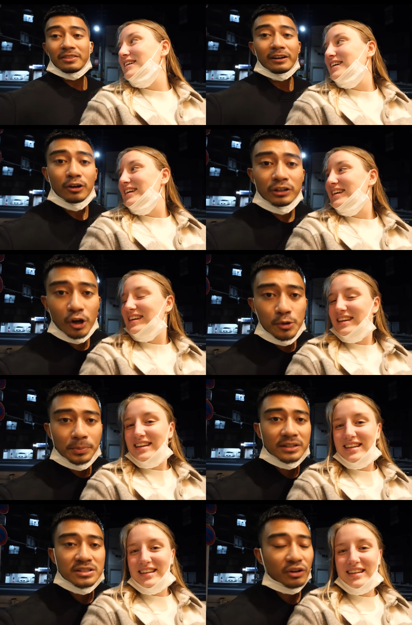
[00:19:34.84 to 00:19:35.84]
Speaker 1: And
Speaker 2: they're only
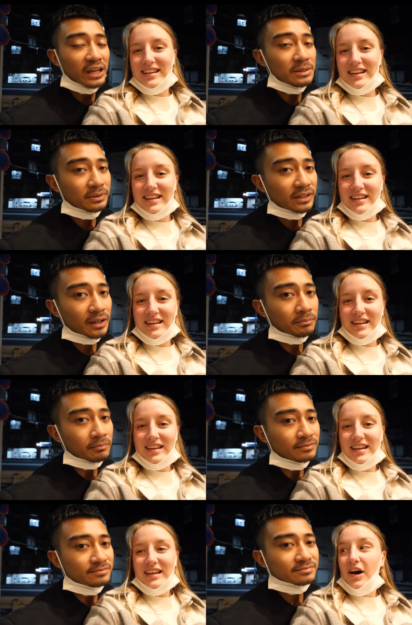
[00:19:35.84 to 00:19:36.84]
open until 8 p.m.
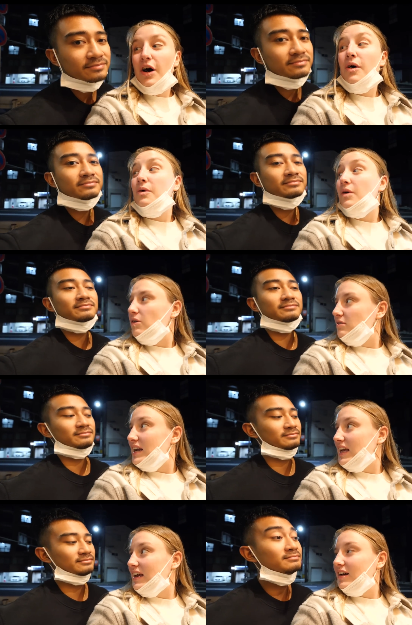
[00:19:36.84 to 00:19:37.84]
Speaker 1: Oh, oh
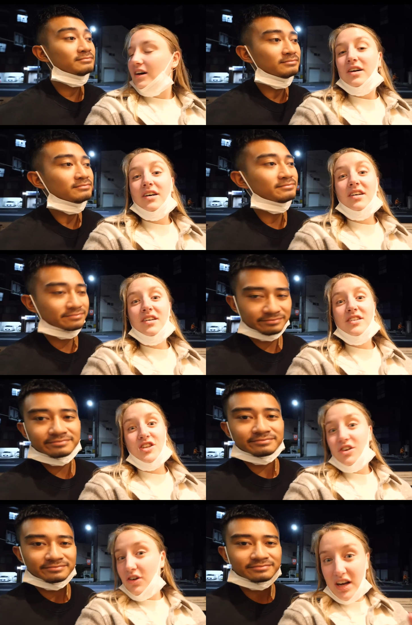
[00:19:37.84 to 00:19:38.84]
really? Mm. Ah,
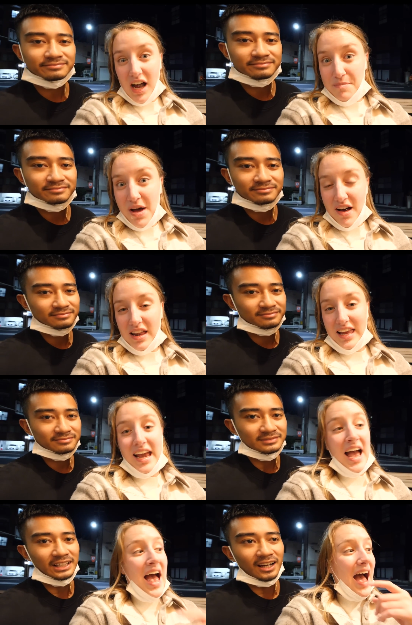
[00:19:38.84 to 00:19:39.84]
so you have got to come early.
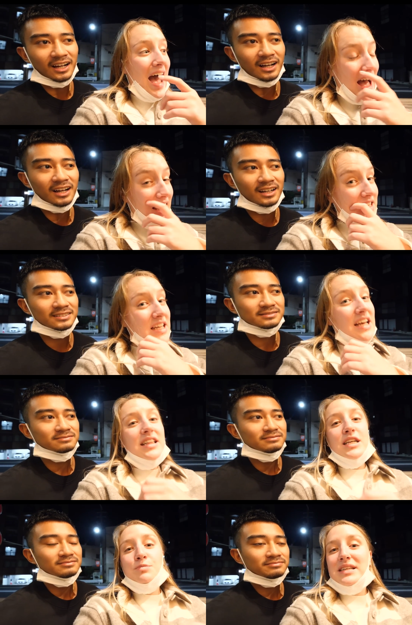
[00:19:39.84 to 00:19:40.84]
Yeah. And
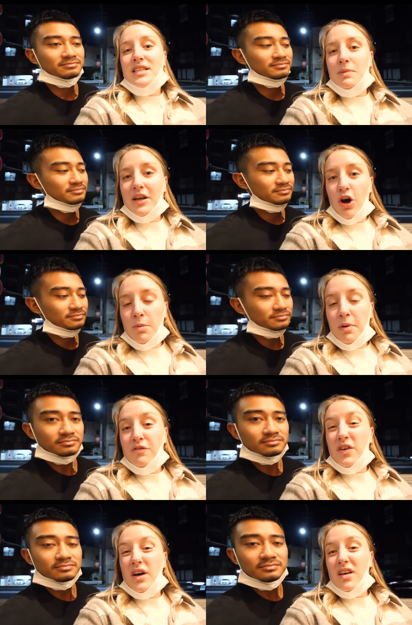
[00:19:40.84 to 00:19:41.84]
this place has been open
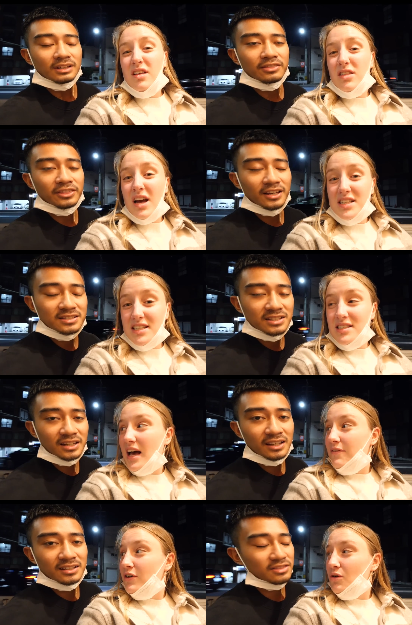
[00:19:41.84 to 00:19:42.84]
for 37